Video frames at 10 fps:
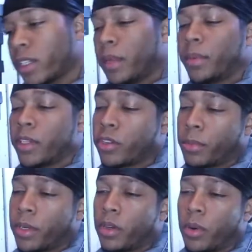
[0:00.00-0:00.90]
step that you'll
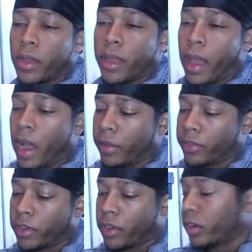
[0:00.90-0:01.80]
be doing
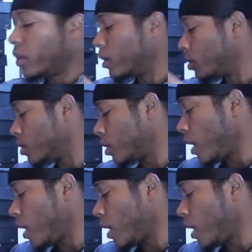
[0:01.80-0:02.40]
after using the